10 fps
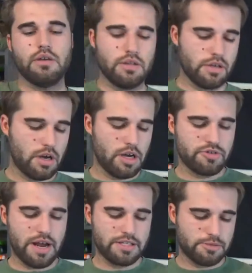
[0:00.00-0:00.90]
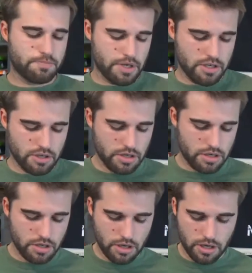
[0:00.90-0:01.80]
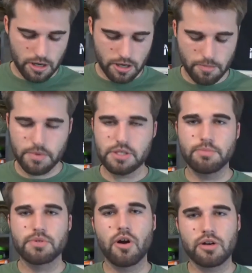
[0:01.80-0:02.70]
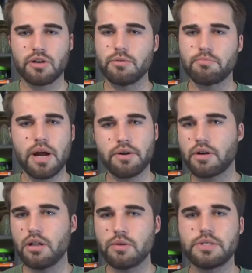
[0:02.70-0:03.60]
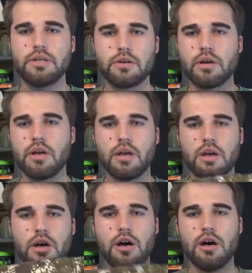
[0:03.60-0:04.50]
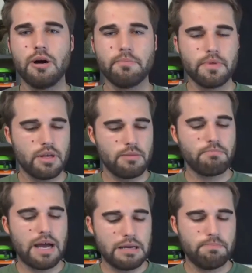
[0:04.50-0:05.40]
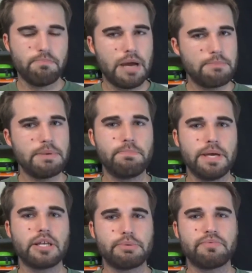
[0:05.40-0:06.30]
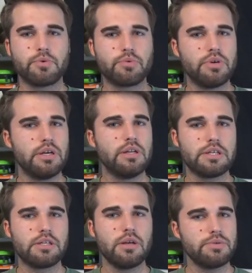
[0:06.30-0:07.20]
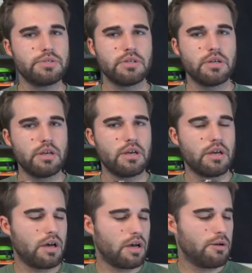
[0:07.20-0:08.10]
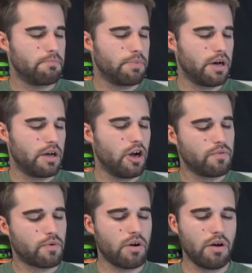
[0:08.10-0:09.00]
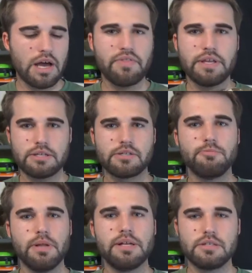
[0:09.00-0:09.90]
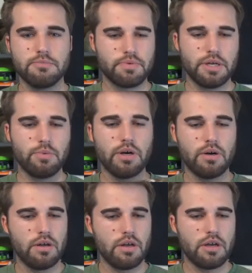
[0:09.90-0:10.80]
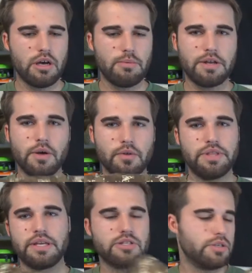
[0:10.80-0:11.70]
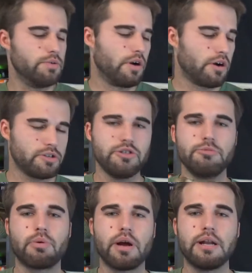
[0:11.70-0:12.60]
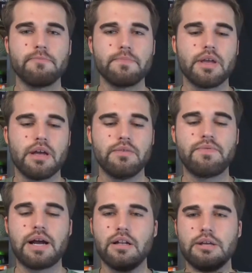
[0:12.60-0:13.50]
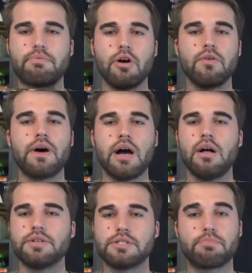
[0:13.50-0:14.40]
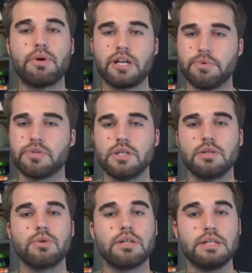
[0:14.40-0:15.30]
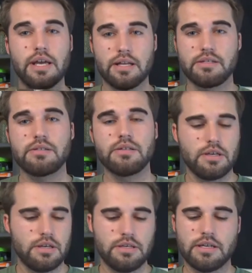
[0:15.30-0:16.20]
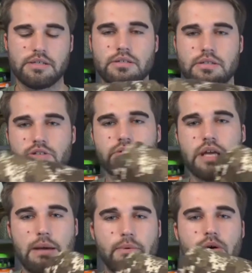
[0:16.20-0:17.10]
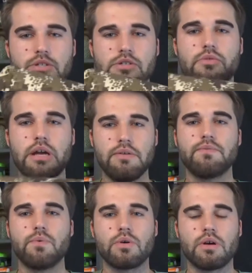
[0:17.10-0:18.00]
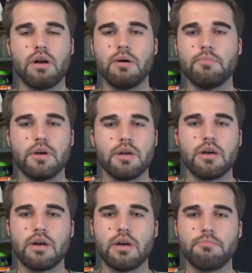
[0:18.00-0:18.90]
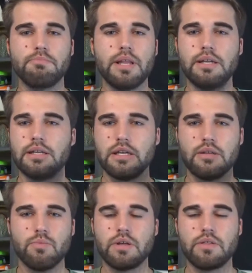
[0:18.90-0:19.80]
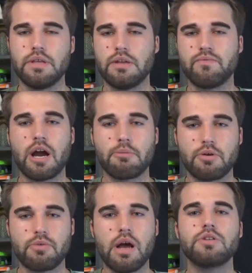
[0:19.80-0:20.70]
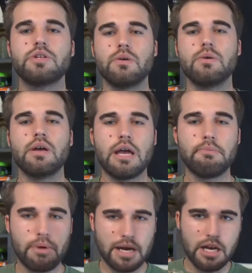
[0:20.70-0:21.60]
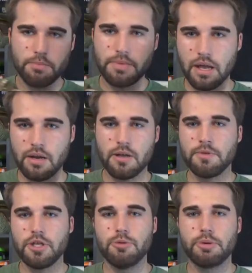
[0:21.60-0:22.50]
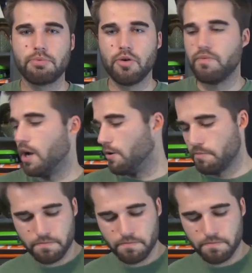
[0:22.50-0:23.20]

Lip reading: The contrast is pretty good. Some darker and brighter colors here. Might be picked up if you're really close, but overall I think it still blends in pretty well. I don't think it's too dark or too bright. And then finally, profile. Does it break up your silhouette? Yes. Yes, this digital camo is great for blending in with the environment around you and breaking up that human profile.